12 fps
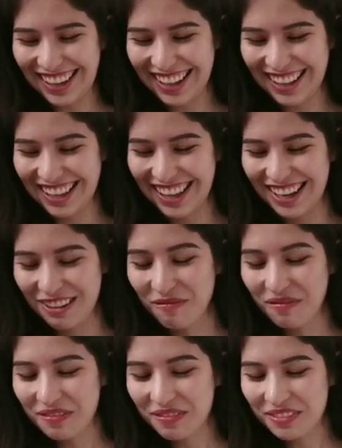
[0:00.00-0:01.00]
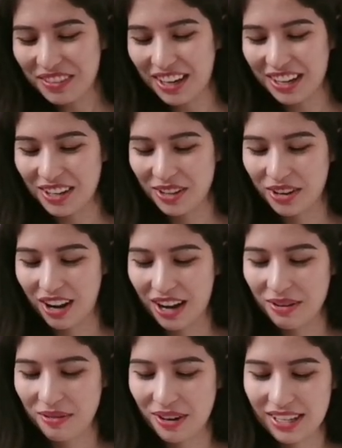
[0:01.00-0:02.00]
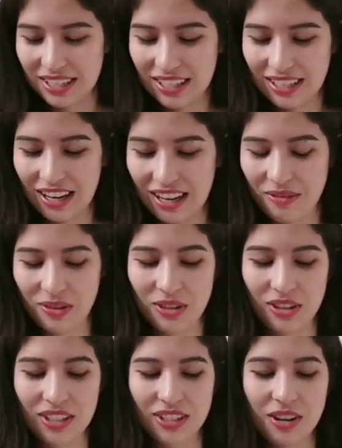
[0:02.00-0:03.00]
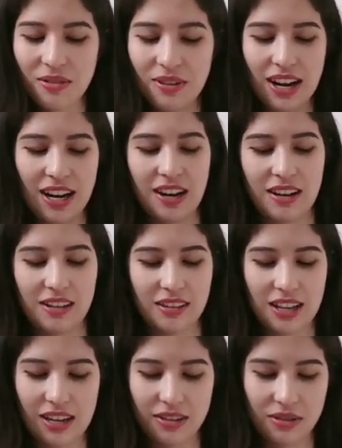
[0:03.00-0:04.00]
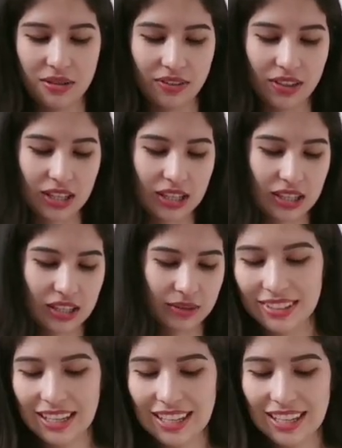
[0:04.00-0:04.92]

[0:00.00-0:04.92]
and then another high-waisted denim shorts. Oh right, I got that in two different colors.